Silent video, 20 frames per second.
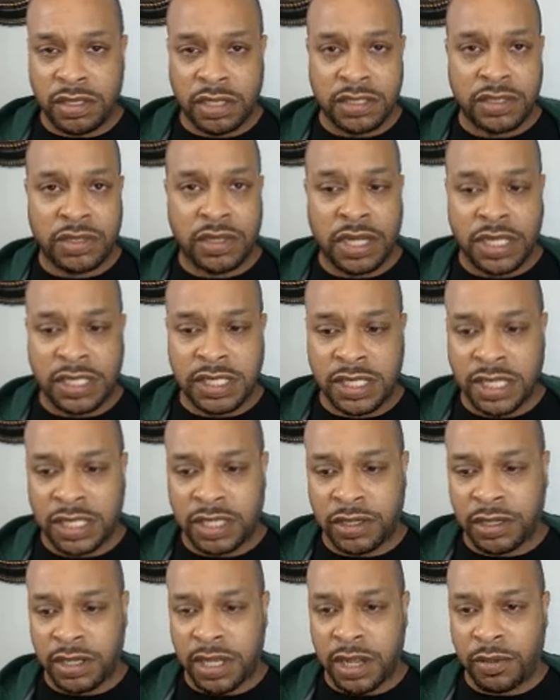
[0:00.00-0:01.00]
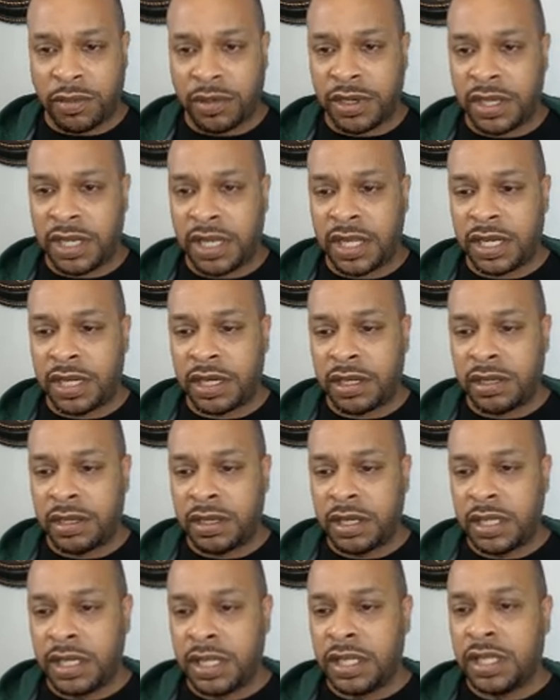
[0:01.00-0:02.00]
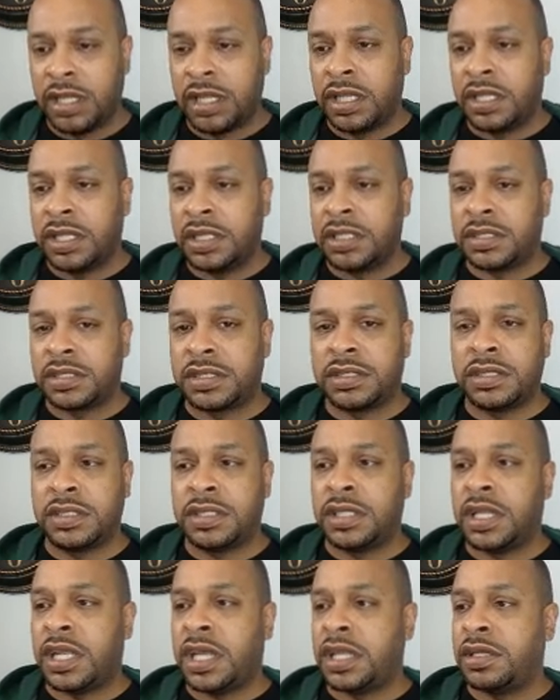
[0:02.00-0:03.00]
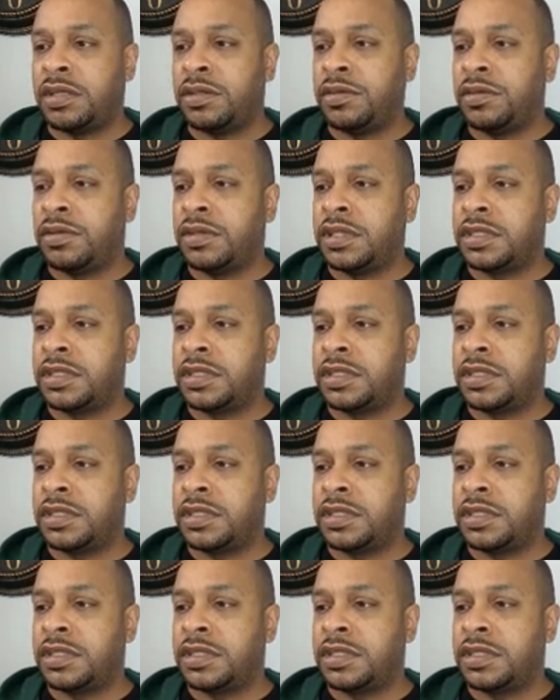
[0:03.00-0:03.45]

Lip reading: you just saw, I just clicked on that one there. Let's not do